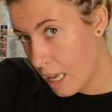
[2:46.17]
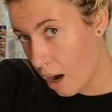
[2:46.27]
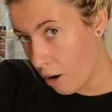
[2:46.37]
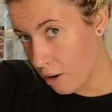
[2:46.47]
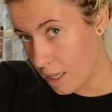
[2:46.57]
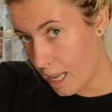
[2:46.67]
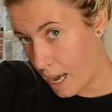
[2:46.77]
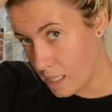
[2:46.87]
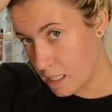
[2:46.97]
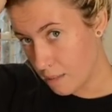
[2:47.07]
already
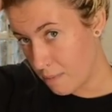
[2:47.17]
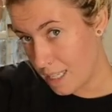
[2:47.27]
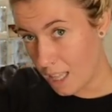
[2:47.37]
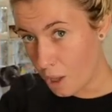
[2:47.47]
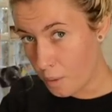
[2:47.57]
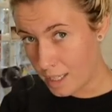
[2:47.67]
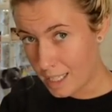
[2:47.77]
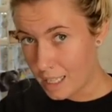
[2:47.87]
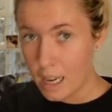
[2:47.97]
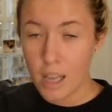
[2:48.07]
had some yellow in
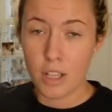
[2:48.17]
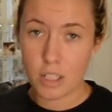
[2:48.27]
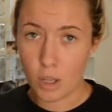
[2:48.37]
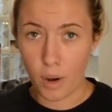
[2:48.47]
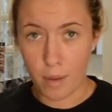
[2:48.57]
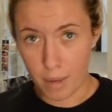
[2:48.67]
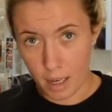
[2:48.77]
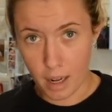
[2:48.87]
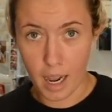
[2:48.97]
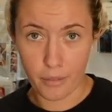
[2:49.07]
it, so I may
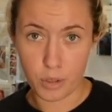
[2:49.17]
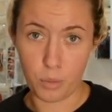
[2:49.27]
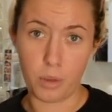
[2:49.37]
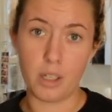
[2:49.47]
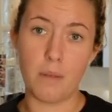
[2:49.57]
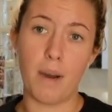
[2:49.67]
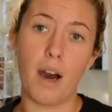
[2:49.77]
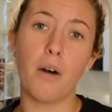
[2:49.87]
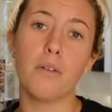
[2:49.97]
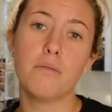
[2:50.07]
not have to worry
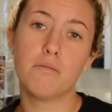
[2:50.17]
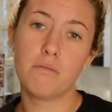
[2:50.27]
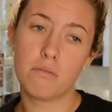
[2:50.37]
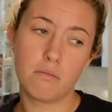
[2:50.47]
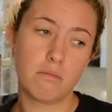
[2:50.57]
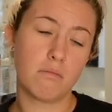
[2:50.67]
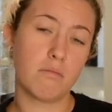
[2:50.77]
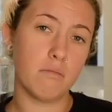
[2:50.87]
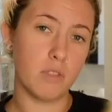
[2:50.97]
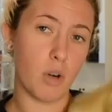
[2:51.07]
about
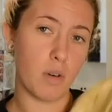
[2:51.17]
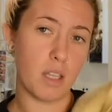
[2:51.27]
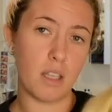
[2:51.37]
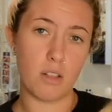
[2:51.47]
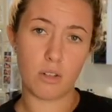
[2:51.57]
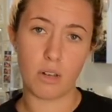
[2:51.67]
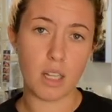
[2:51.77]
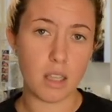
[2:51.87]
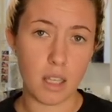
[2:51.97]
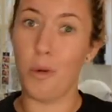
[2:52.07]
toning these or
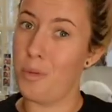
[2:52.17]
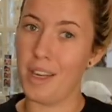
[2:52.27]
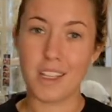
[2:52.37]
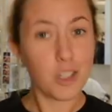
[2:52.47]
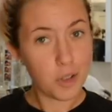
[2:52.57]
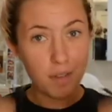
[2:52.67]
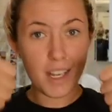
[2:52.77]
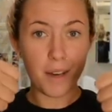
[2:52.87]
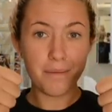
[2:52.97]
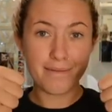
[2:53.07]
anything. You guys enjoy the
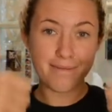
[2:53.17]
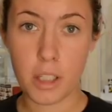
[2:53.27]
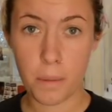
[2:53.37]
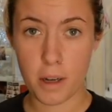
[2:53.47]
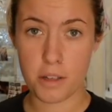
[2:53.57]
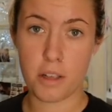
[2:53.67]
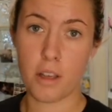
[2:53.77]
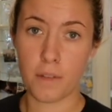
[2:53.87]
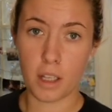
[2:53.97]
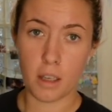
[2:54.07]
video. In the process
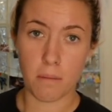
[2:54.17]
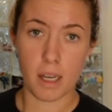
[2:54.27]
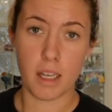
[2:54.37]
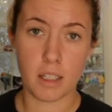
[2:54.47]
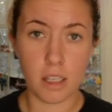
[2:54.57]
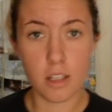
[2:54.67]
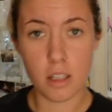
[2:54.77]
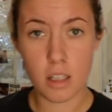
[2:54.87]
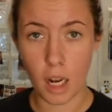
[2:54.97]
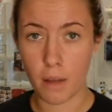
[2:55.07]
of getting my
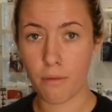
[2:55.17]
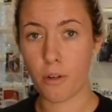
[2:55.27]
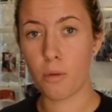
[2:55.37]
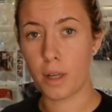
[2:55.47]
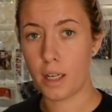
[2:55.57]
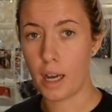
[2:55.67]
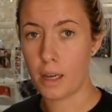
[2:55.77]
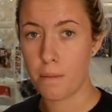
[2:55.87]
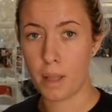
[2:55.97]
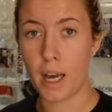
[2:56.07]
extensions set up for when I
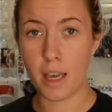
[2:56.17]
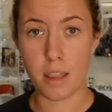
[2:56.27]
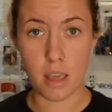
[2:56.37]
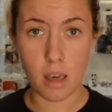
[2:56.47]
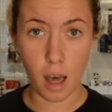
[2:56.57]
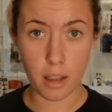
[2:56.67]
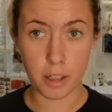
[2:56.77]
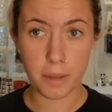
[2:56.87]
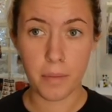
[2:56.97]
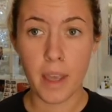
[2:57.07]
apply the
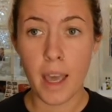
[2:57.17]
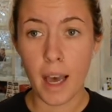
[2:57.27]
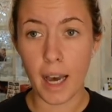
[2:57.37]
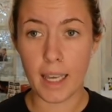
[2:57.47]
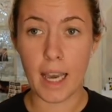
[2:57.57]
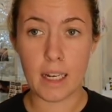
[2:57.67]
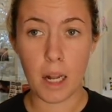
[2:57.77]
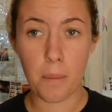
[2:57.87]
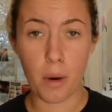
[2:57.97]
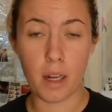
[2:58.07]
color, I ended
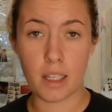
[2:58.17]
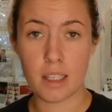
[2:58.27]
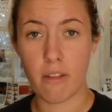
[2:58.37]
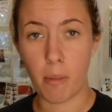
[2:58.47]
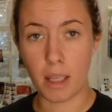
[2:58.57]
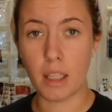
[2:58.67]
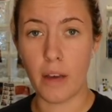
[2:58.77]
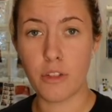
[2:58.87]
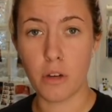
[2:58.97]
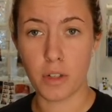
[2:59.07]
up putting some of my
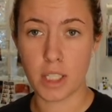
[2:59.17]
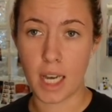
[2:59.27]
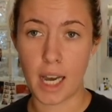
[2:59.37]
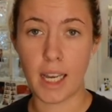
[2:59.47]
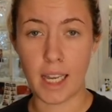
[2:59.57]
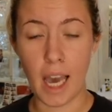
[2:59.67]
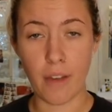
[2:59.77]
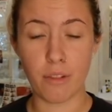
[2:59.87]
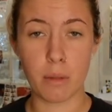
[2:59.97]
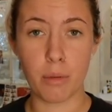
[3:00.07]
leftover dye I
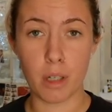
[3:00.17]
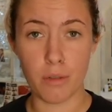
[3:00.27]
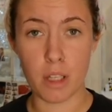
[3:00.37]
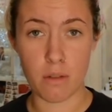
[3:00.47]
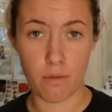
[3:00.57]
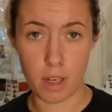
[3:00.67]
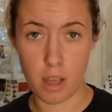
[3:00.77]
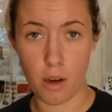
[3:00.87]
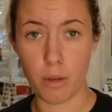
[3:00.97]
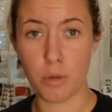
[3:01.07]
had from a previous
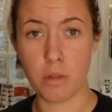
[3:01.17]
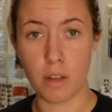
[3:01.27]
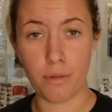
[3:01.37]
video, which was the